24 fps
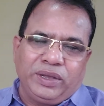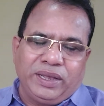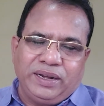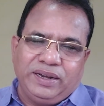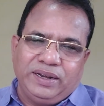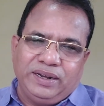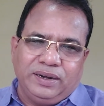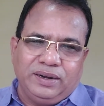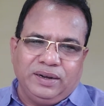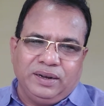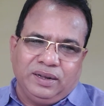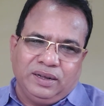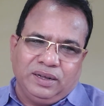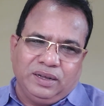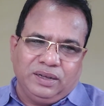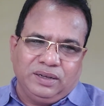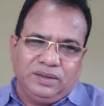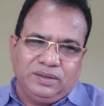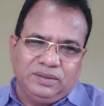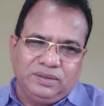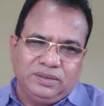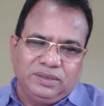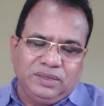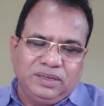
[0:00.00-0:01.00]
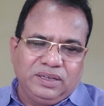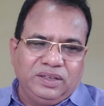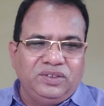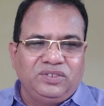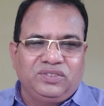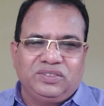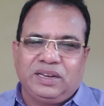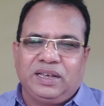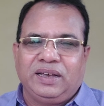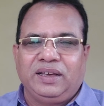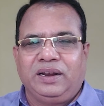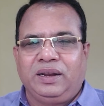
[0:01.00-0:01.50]
and
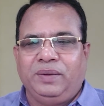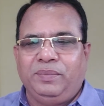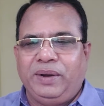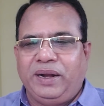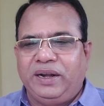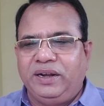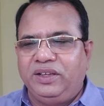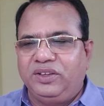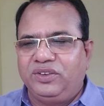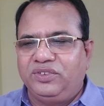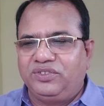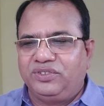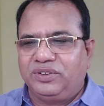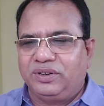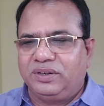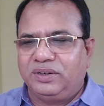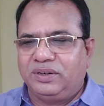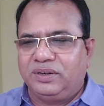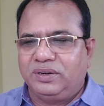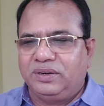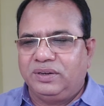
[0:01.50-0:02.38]
Instagram addiction.